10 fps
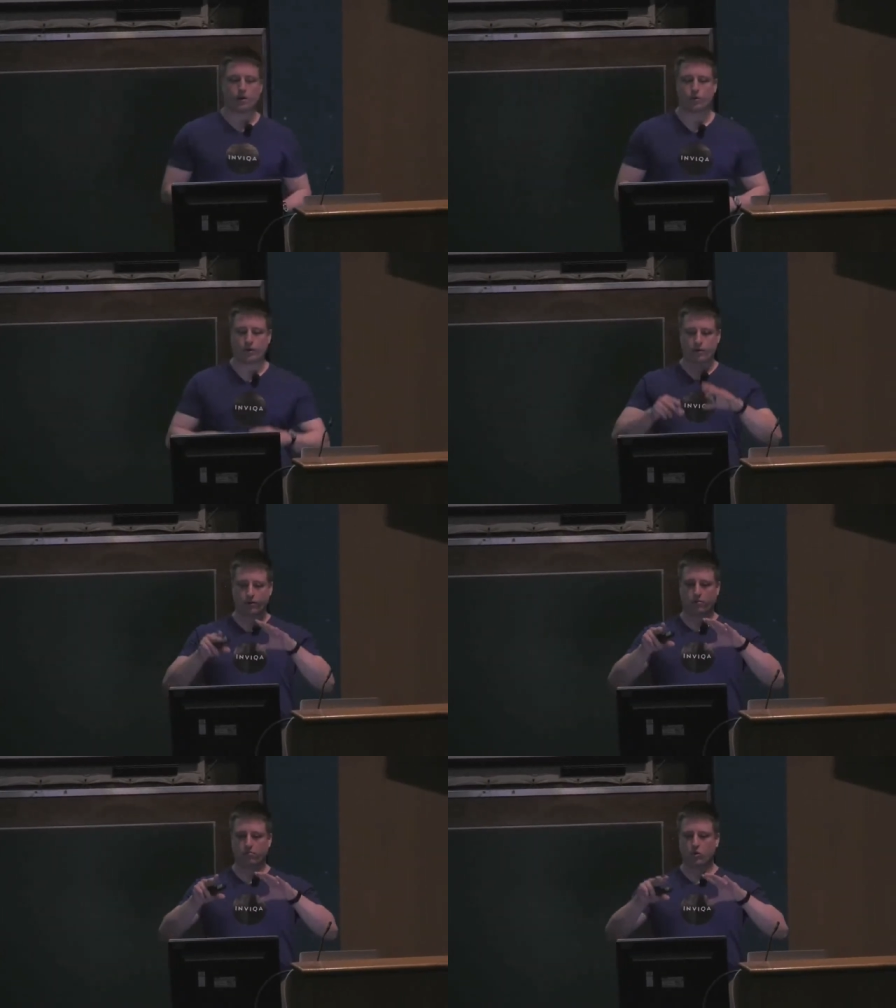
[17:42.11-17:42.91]

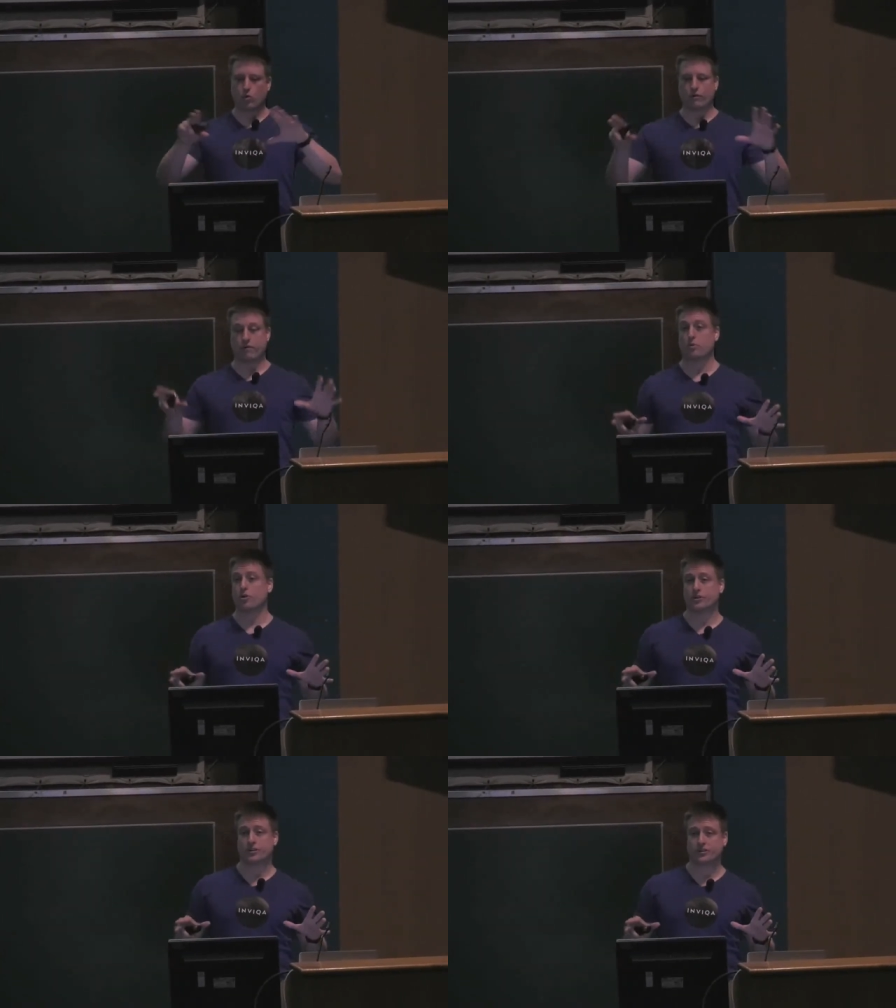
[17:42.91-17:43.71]
with all of the
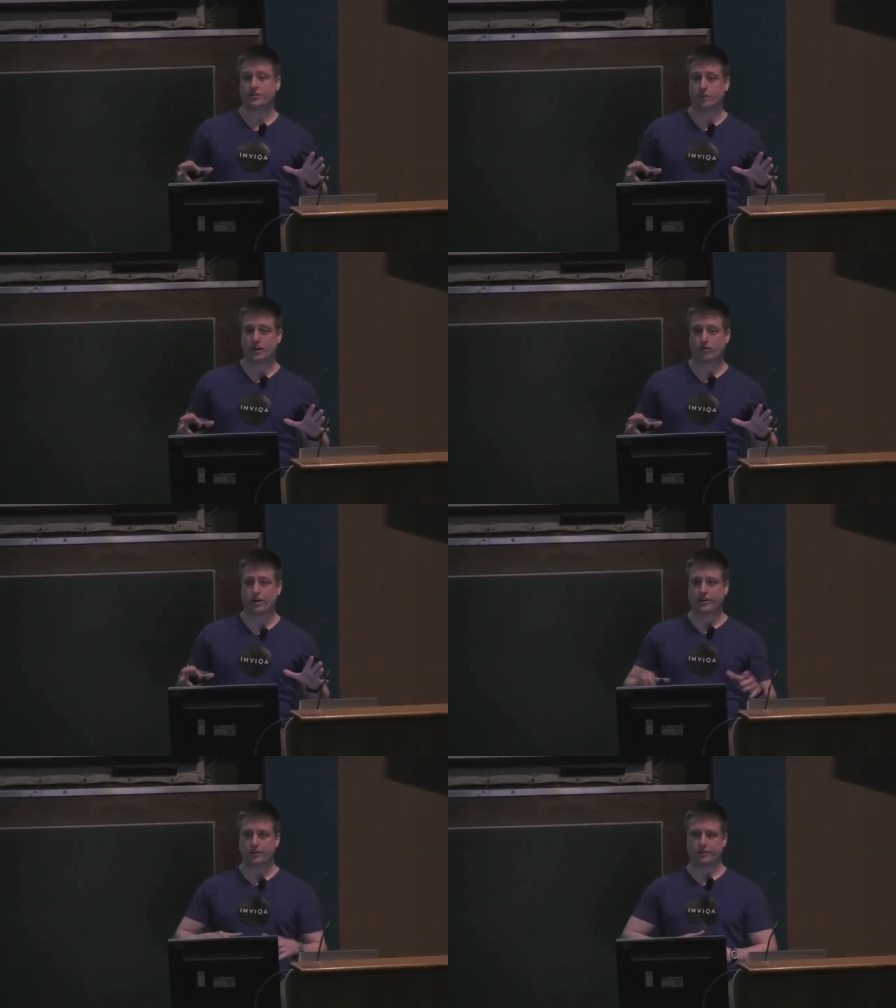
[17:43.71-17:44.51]
branches that have been
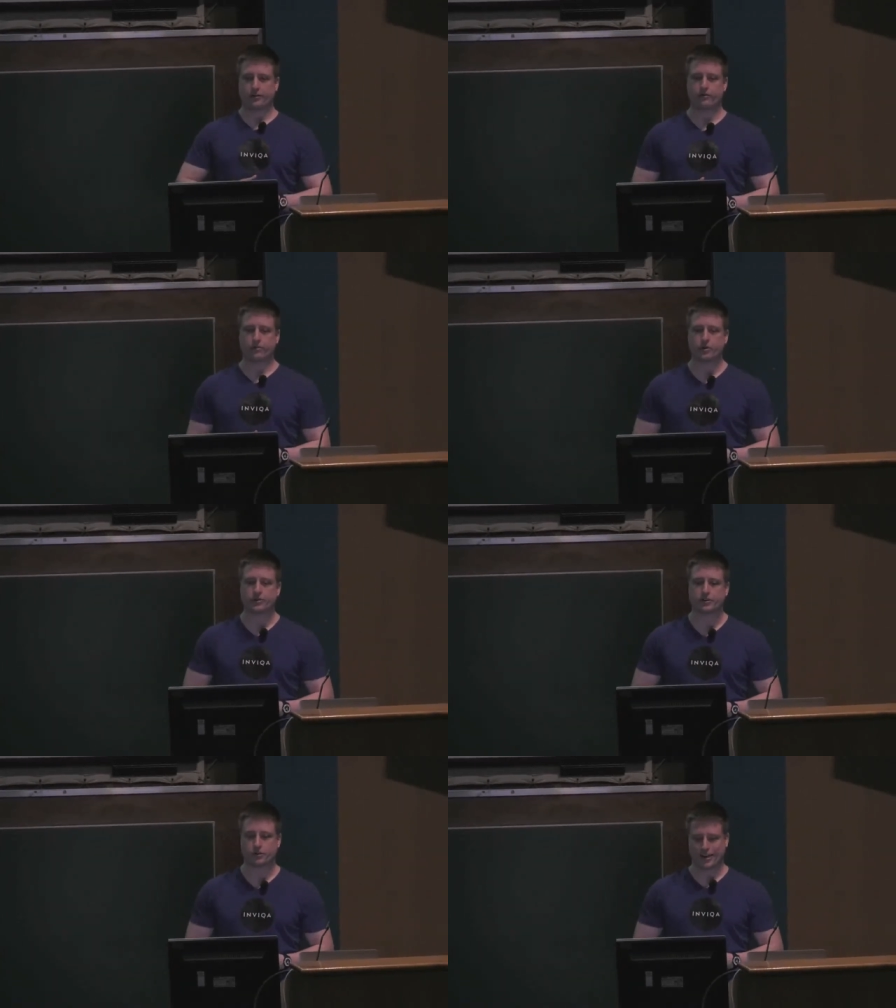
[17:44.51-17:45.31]
created in the
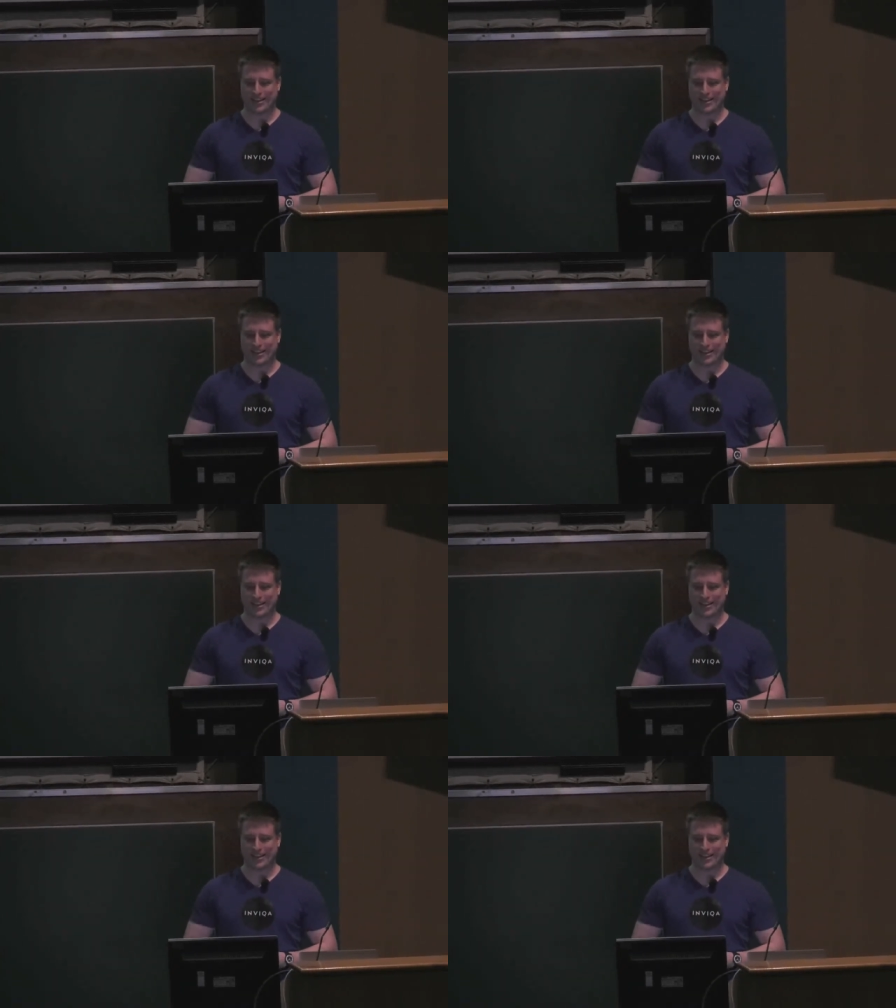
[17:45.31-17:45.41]
repository,